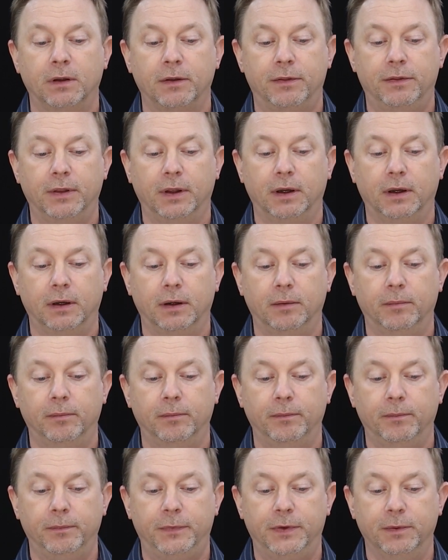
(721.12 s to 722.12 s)
the
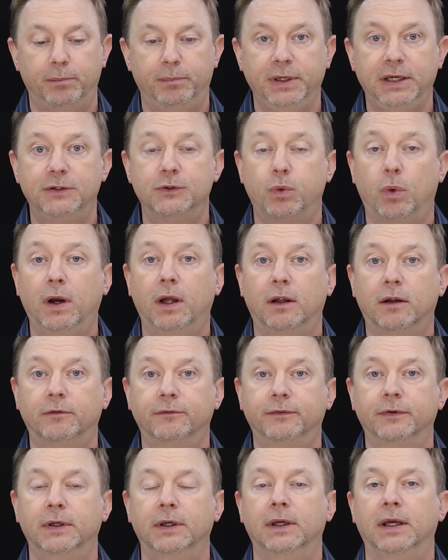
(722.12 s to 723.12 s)

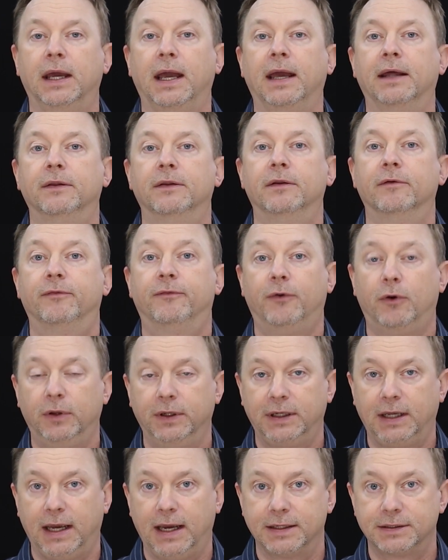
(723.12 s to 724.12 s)
B12 and the
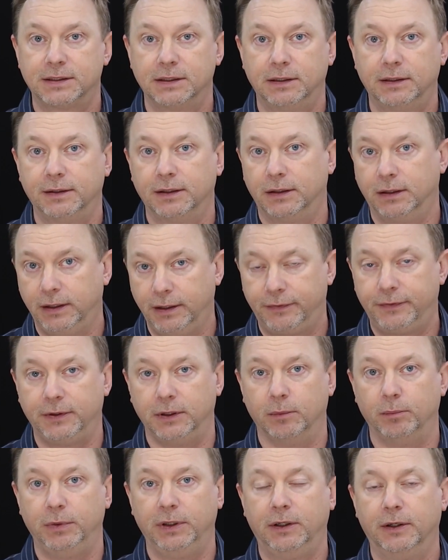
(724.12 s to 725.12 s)
folic acid and the
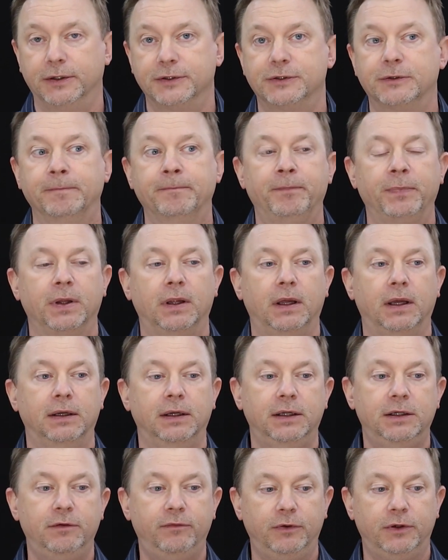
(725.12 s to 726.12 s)
lithium, because
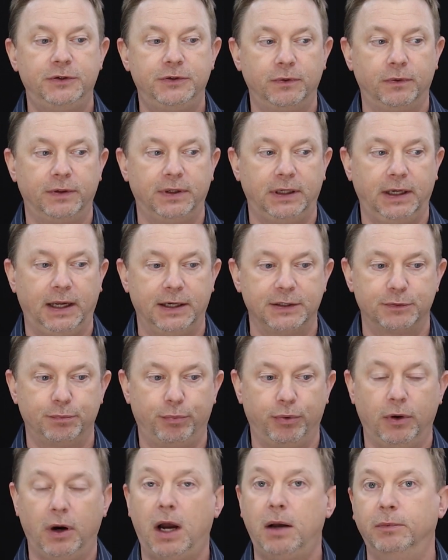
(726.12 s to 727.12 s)
an individual that has
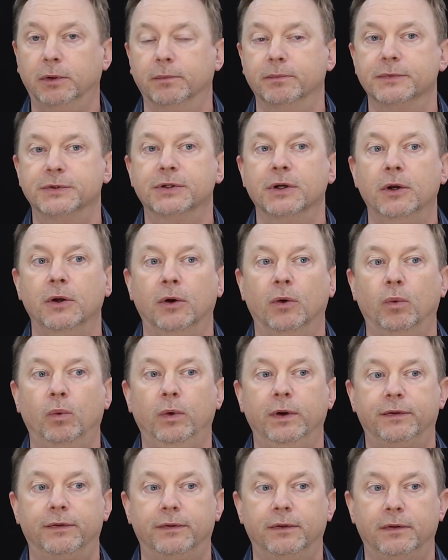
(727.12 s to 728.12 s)
problems
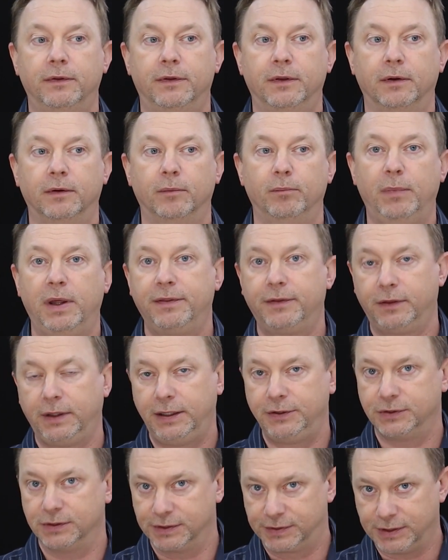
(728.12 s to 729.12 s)
with the
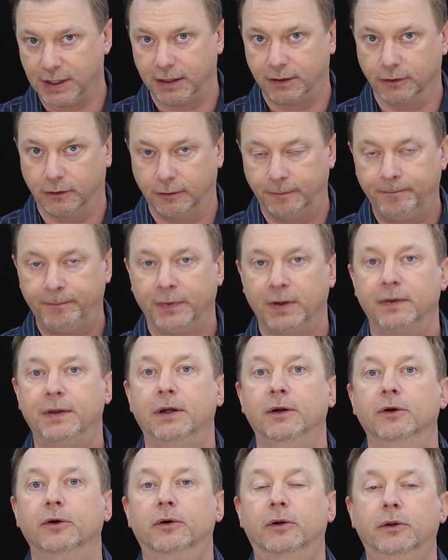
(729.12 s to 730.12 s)
methylation cycle
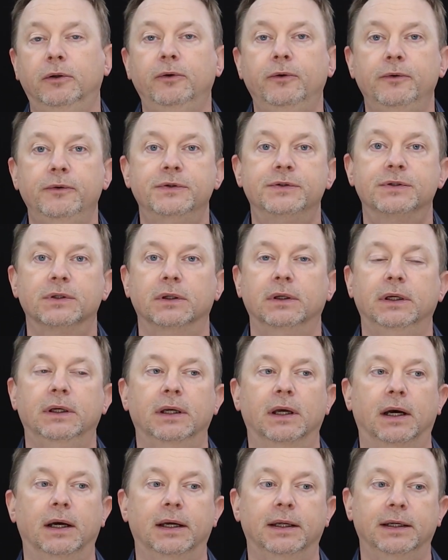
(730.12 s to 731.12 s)
that includes
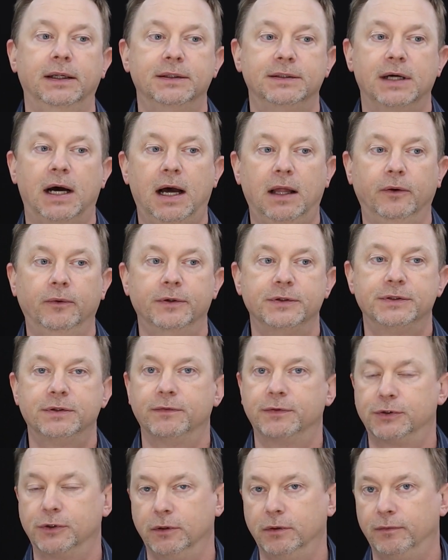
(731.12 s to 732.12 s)
an intolerance
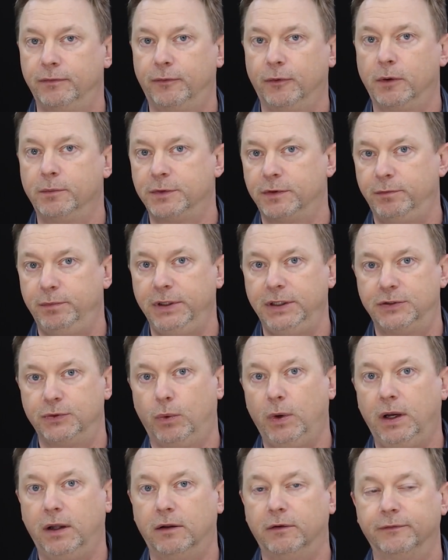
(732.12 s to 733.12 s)
of certain forms of
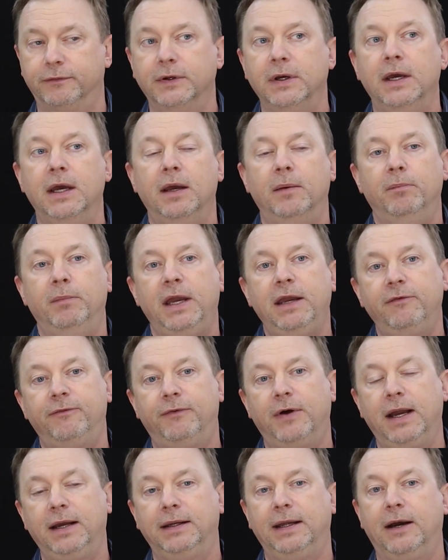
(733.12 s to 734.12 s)
B12 may
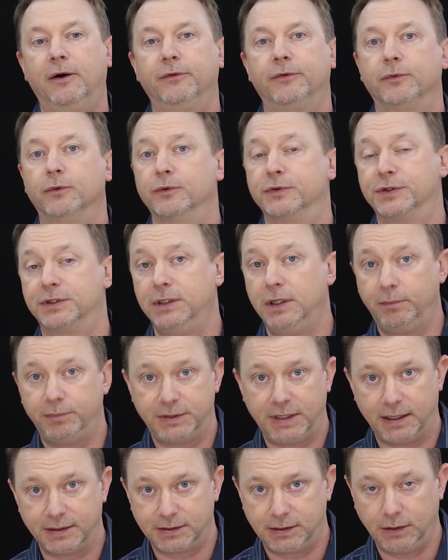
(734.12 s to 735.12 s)
find out through SNP
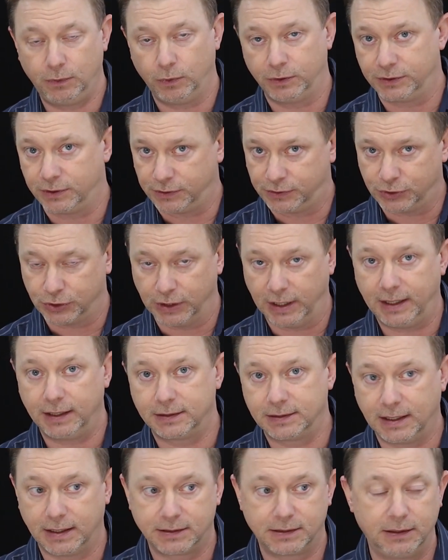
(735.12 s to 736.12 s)
testing, which is
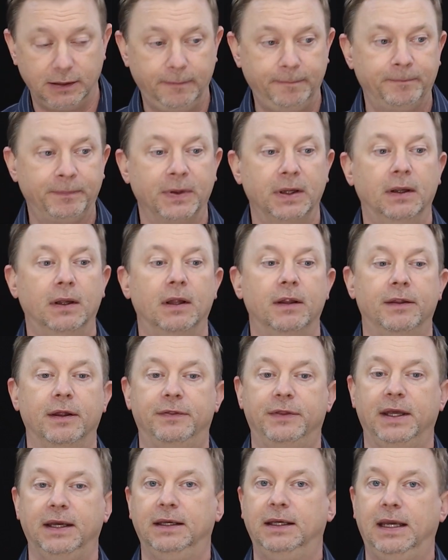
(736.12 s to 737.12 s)
genetic testing,
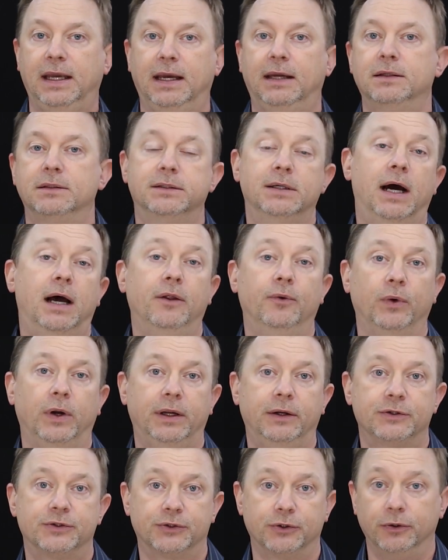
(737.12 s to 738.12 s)
that they can't
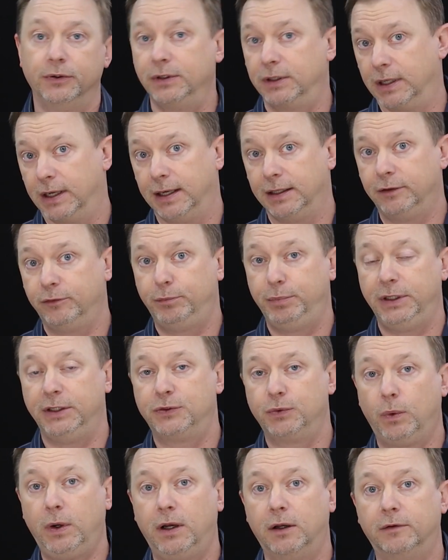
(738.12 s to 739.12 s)
tolerate a certain kind of
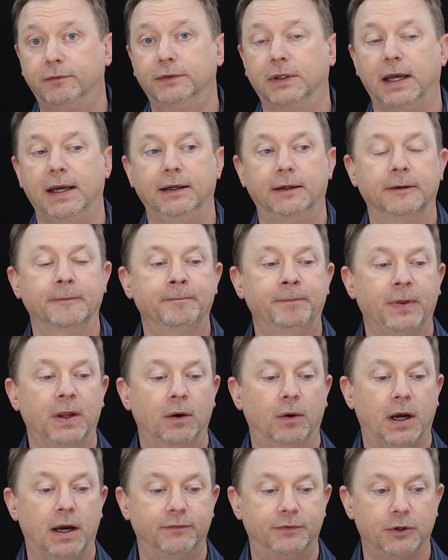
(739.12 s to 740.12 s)
B12, like
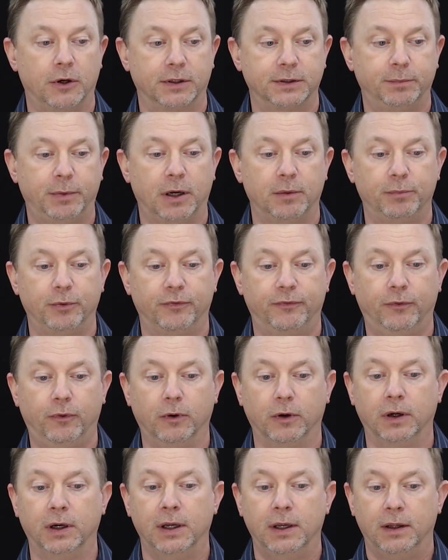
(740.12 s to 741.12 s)
I've talked about
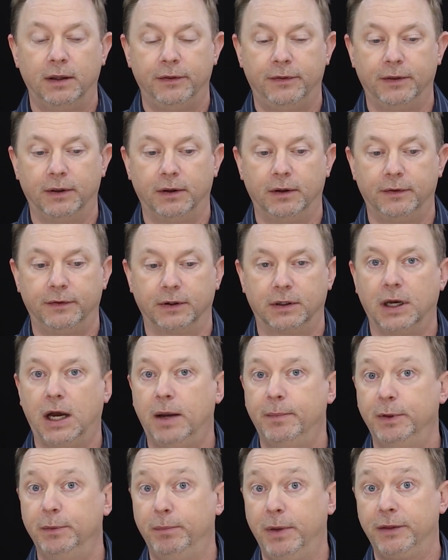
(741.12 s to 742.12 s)
before, the
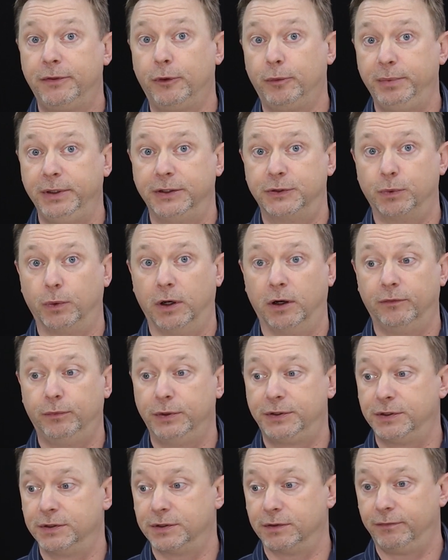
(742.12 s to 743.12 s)
common methyl B12,
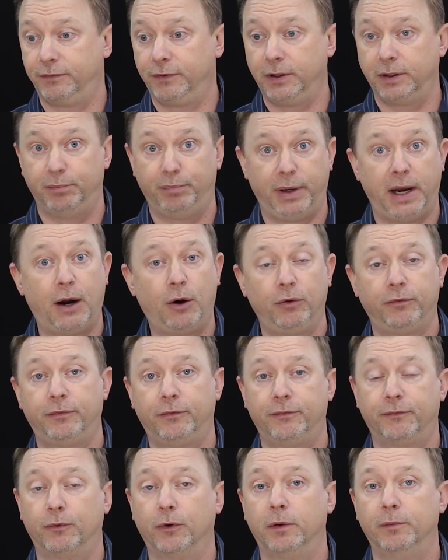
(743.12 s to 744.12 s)
which is a very
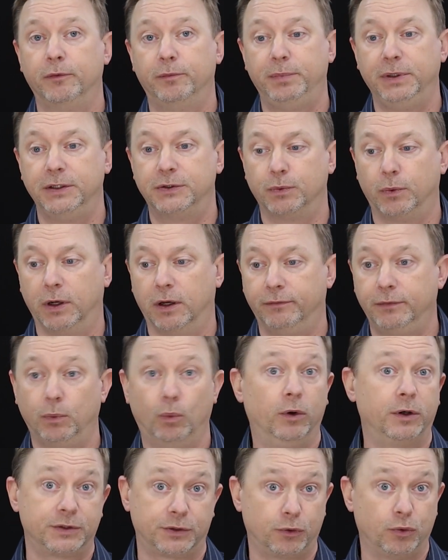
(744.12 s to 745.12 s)
powerful form of B12
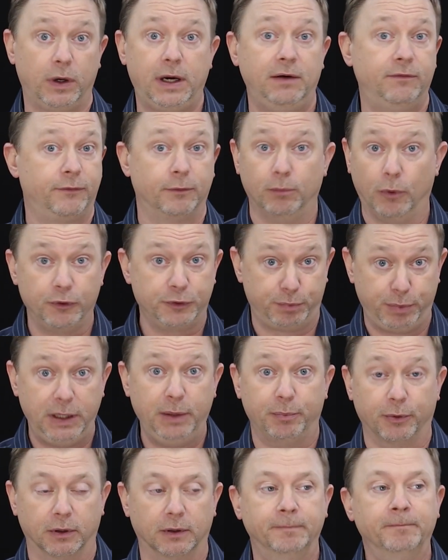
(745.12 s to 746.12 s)
and works great for most
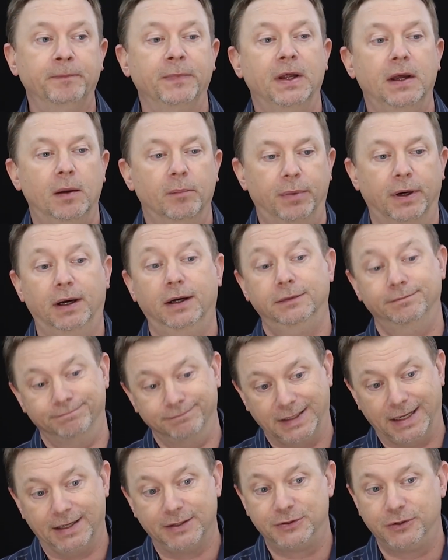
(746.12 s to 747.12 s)
people. But
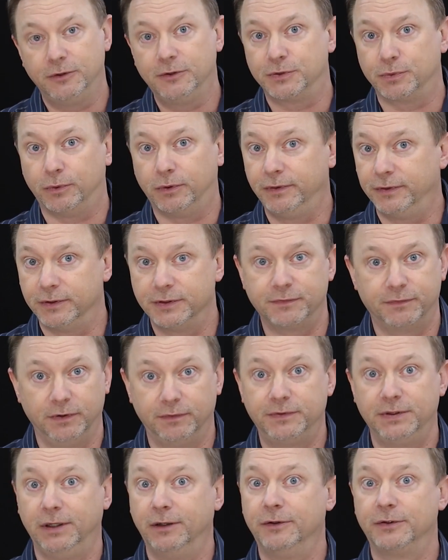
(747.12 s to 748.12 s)
as usual, there's
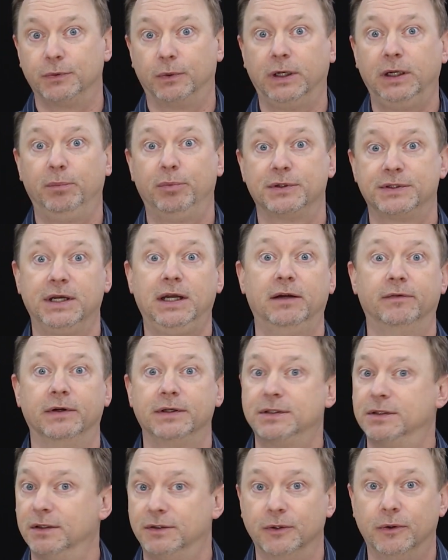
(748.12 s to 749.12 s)
15 or 20% of
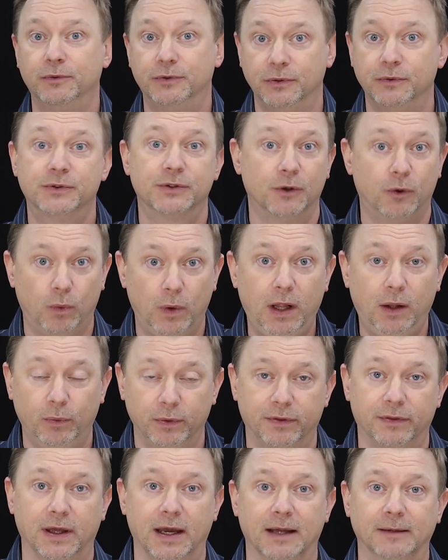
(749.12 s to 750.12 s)
us that don't do so well
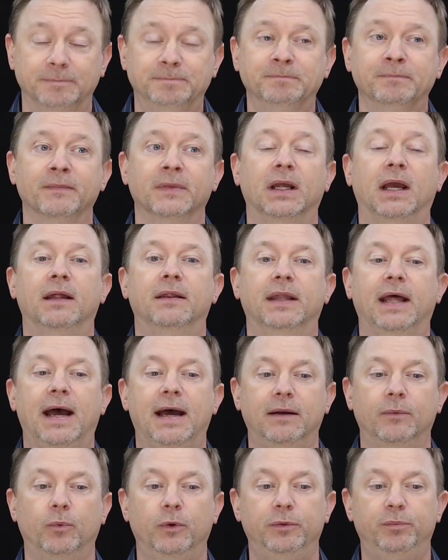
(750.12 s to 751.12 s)
with that. And
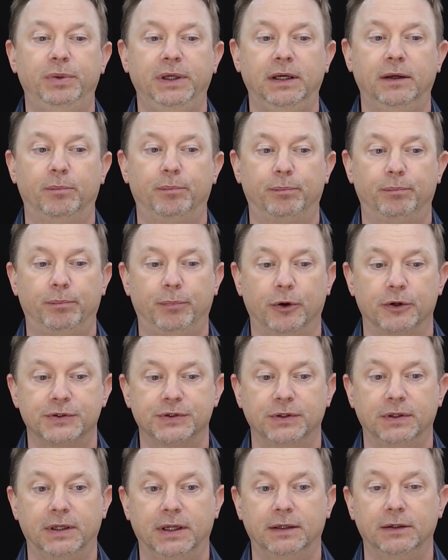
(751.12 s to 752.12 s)
that would be a
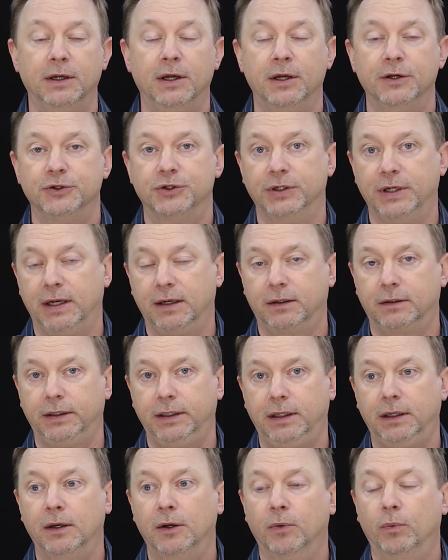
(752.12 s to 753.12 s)
person that
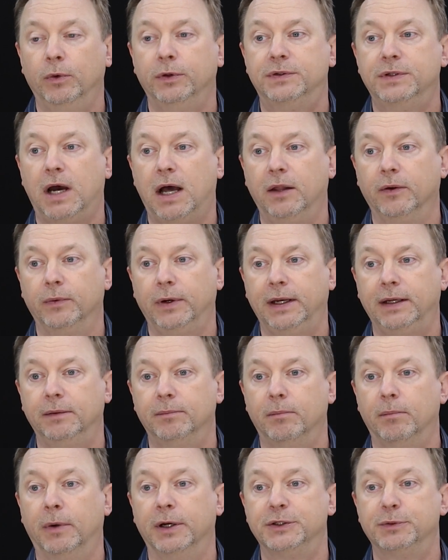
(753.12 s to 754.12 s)
genetically would
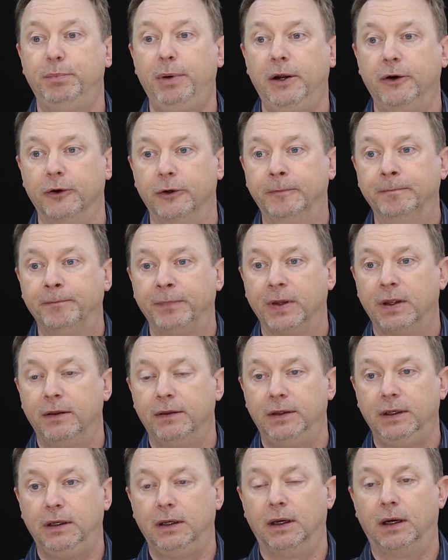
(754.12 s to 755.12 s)
tolerate much better
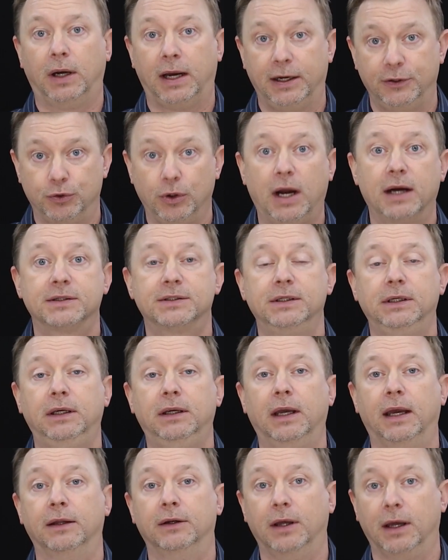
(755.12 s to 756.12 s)
the
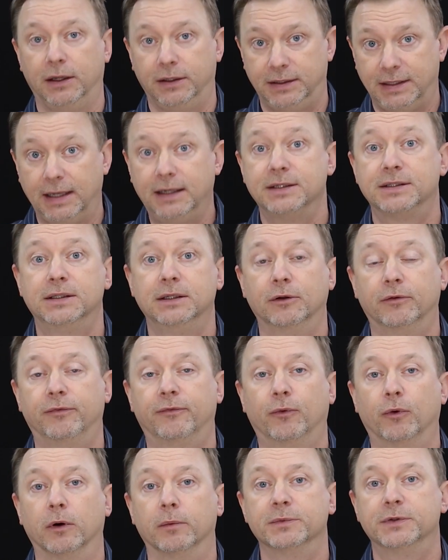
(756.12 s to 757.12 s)
hydroxy and adenosyl
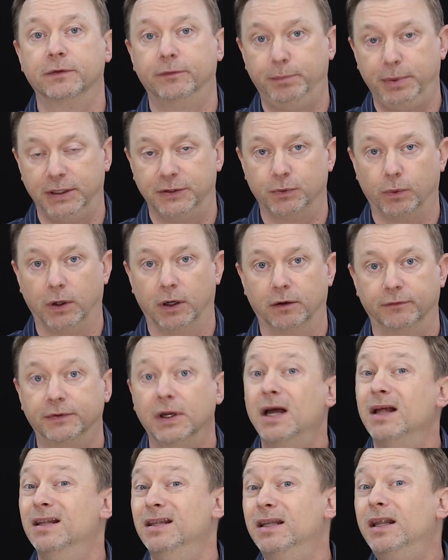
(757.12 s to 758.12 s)
forms of B12,
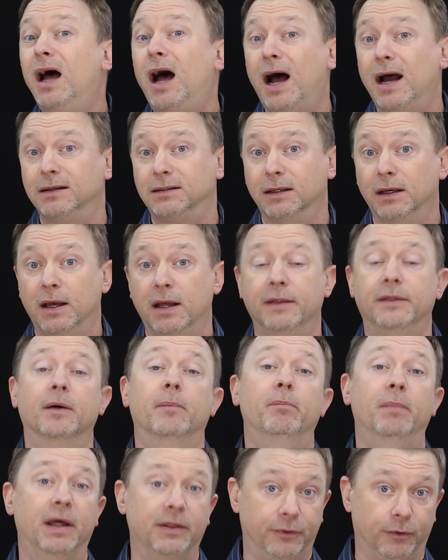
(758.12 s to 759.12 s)
not
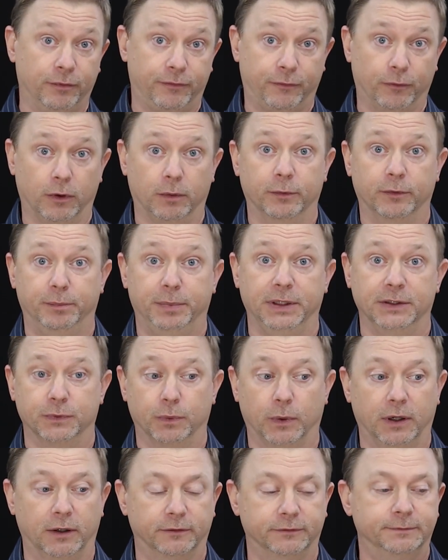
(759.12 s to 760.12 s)
the methyl form of
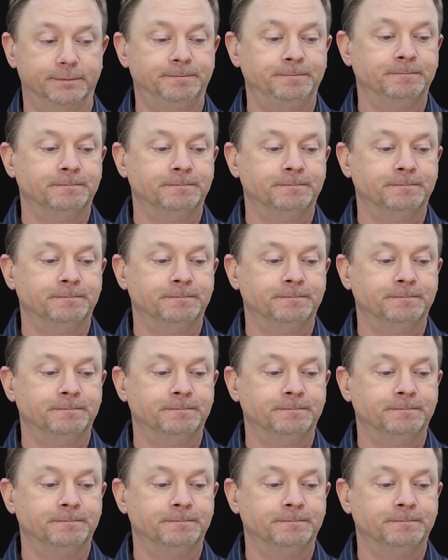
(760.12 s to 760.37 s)
B12.